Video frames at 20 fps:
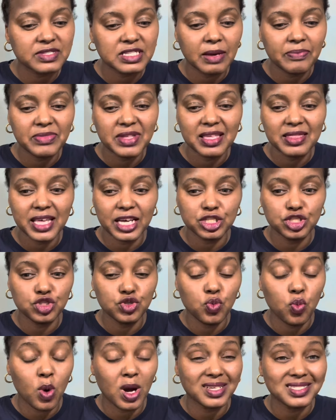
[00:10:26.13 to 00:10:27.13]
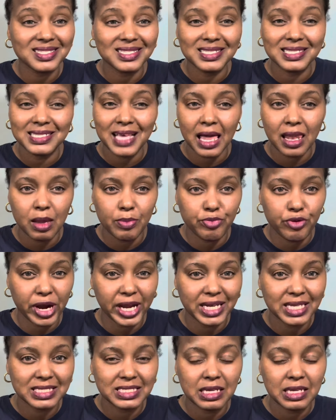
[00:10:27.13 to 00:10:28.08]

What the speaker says: something that you once celebrated,